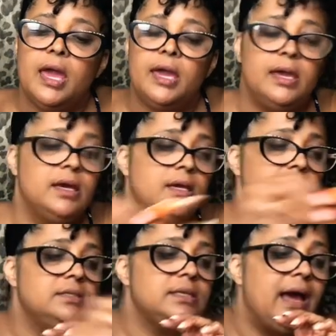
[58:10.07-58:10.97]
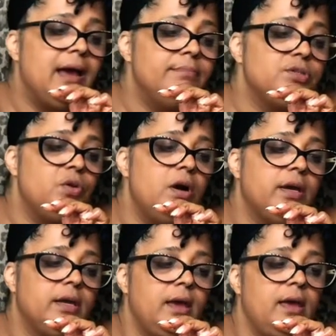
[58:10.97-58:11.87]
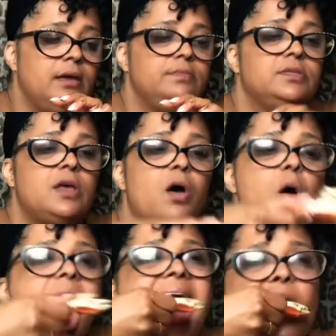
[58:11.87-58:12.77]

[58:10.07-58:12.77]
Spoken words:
And I'm talking to him. So